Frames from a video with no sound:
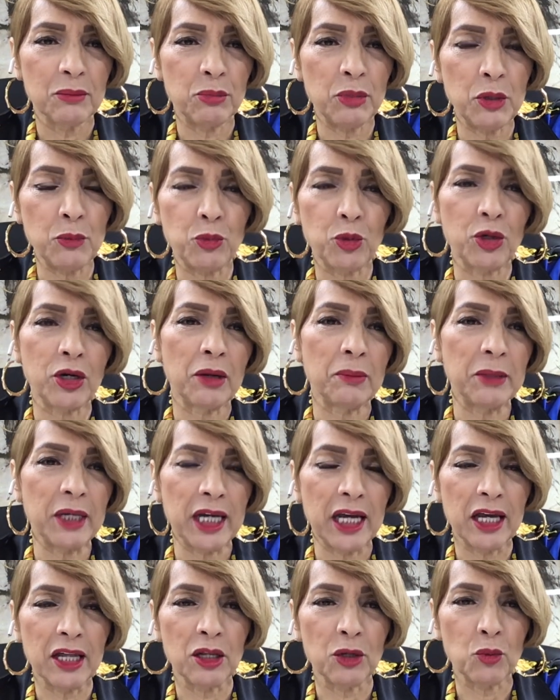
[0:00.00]
people come
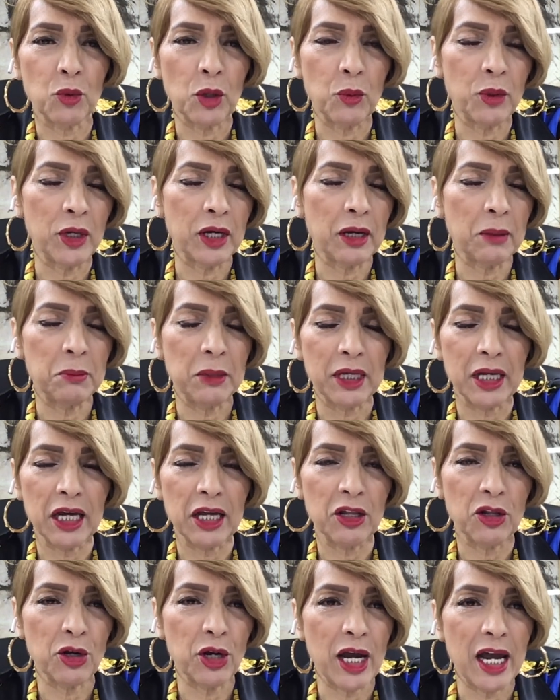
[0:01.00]
together where we come
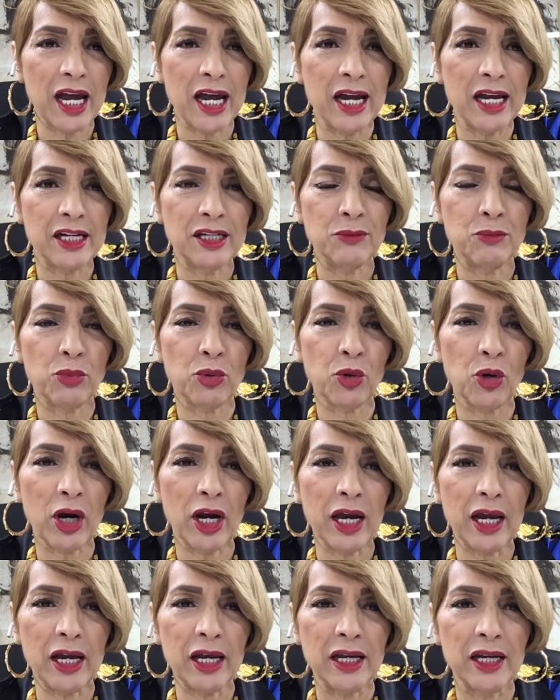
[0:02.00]
together and
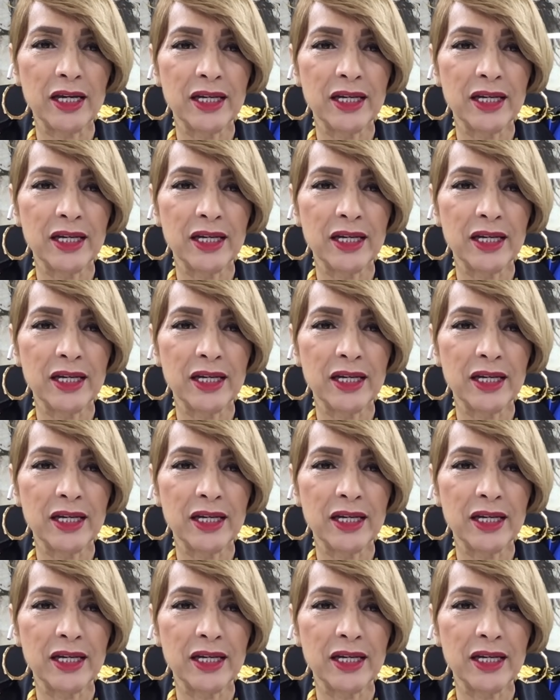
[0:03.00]
pray